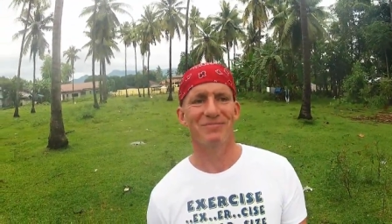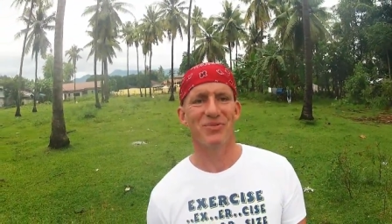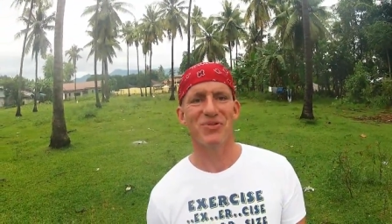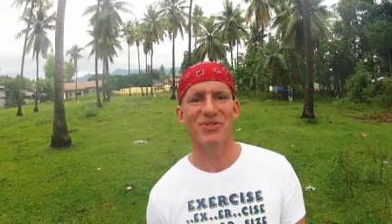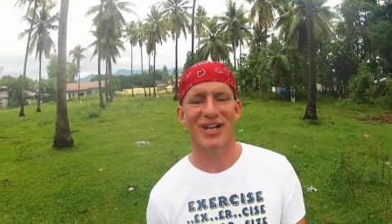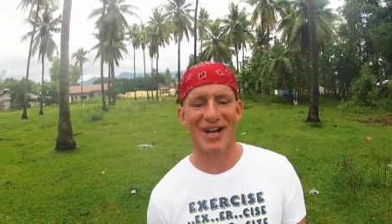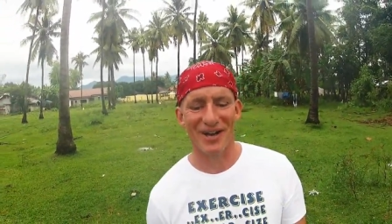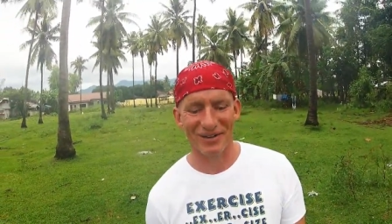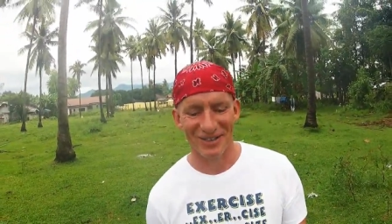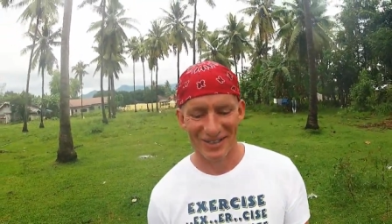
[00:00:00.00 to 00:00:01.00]
in
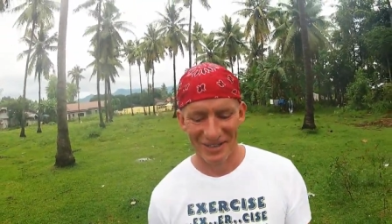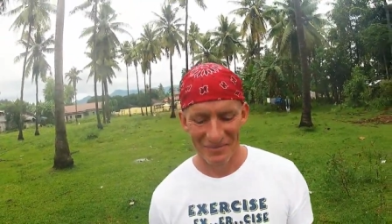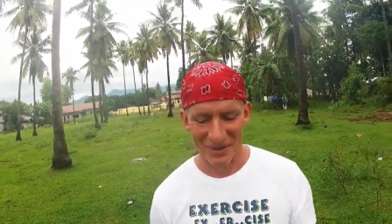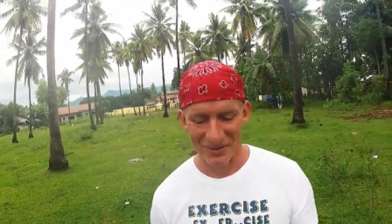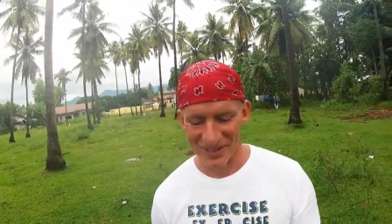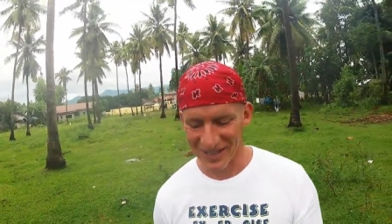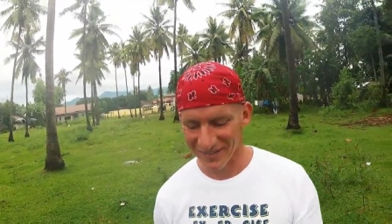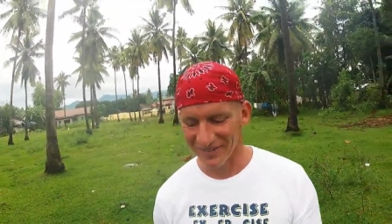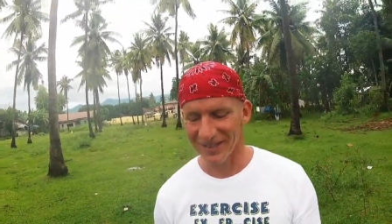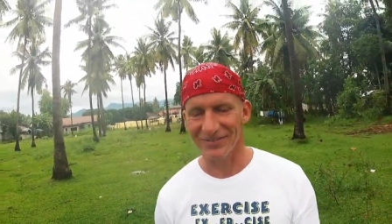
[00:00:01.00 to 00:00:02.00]
Bunyao, but we didn't
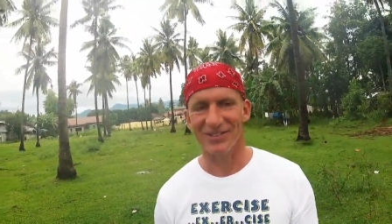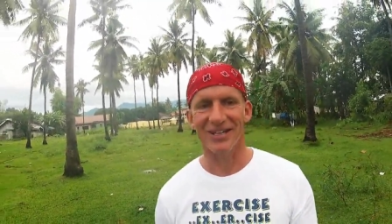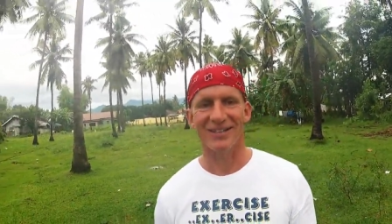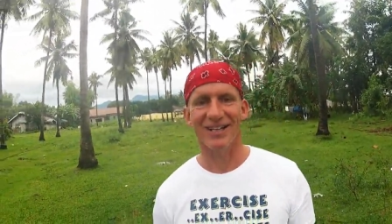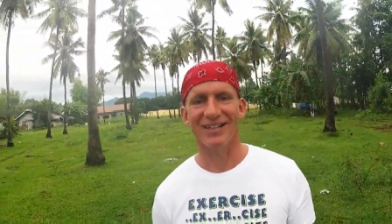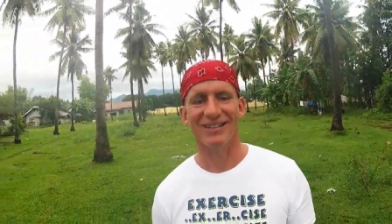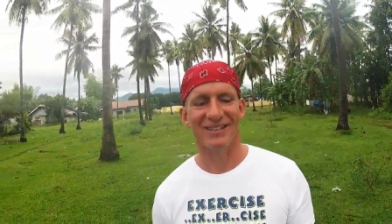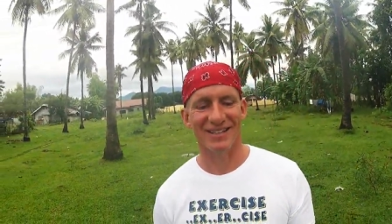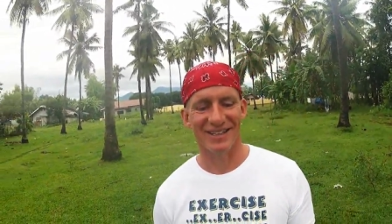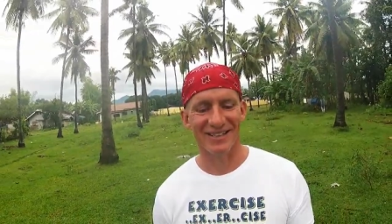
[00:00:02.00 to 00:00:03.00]
have enough sunlight.
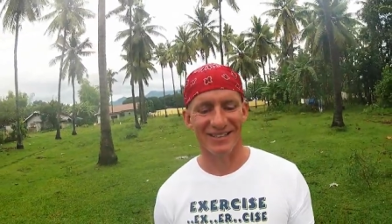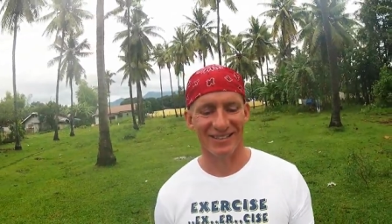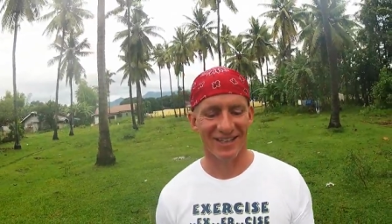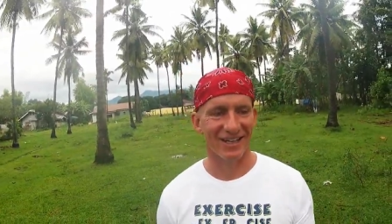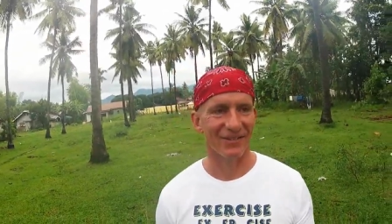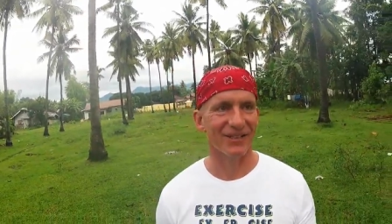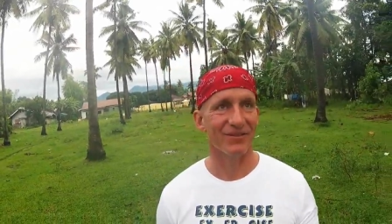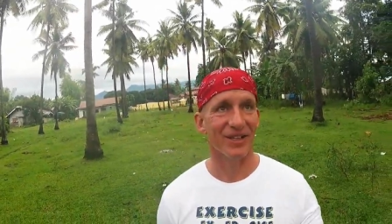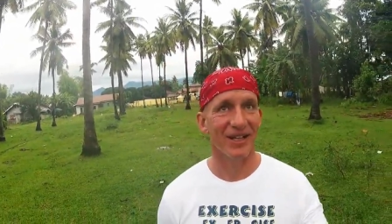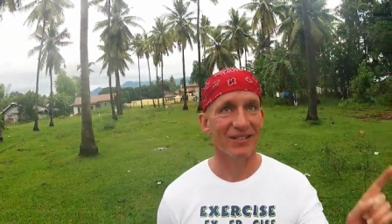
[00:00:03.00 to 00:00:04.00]
And uh, we
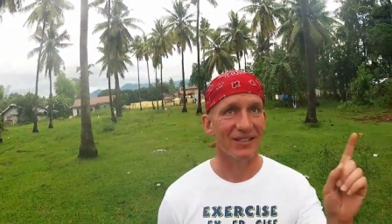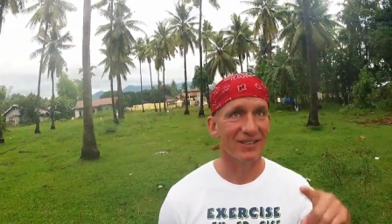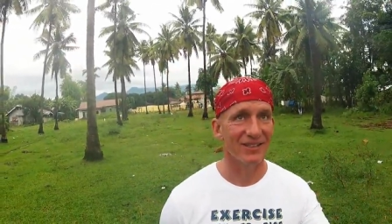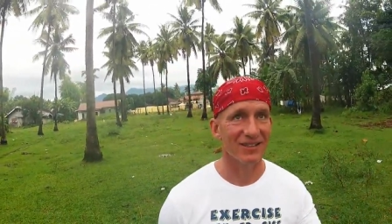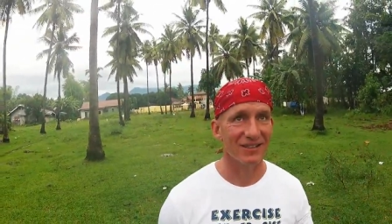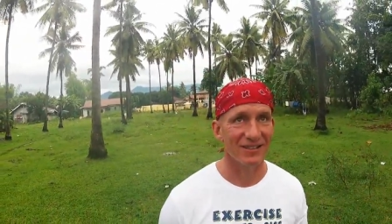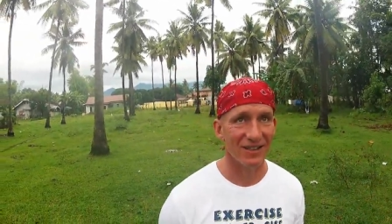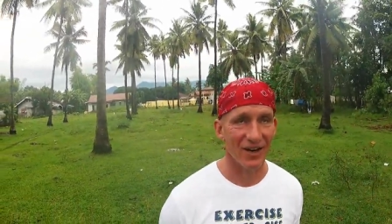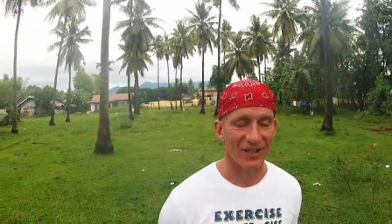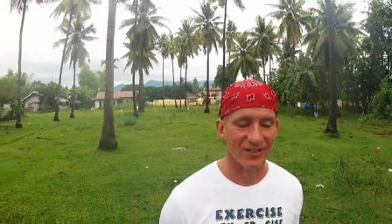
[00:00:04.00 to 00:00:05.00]
didn't realize that the
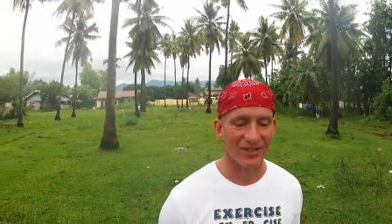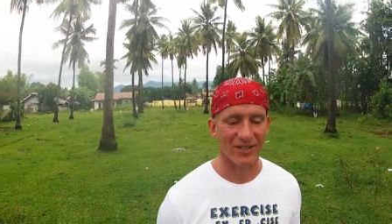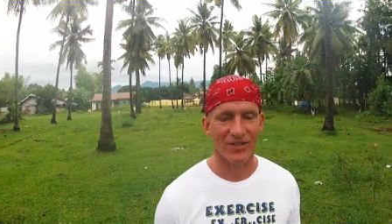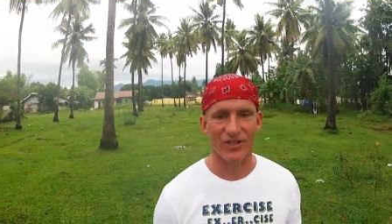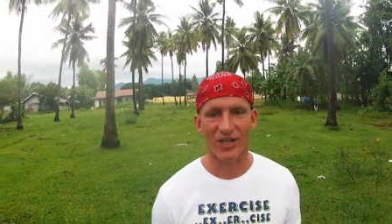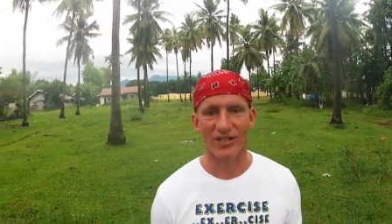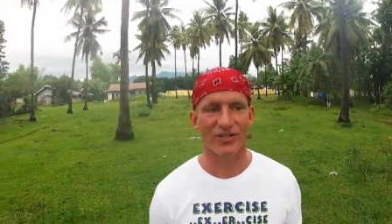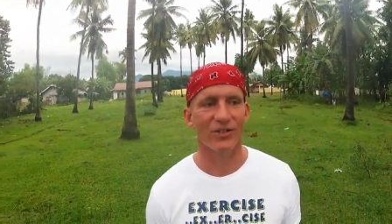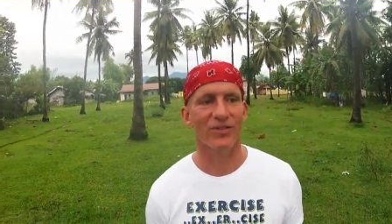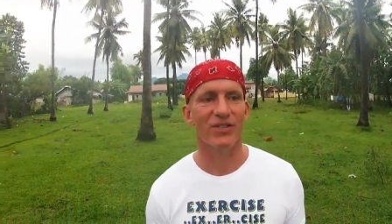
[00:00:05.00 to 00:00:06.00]
arc of the sun
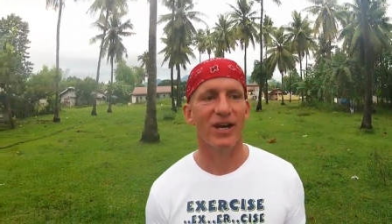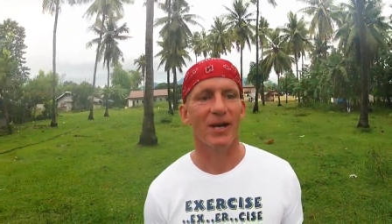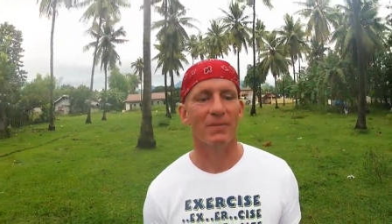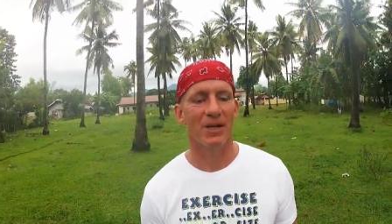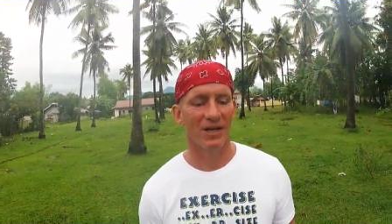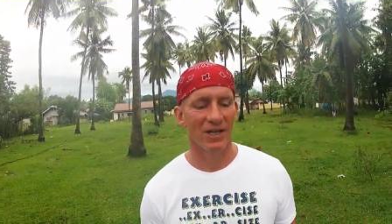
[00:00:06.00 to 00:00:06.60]
changed over time.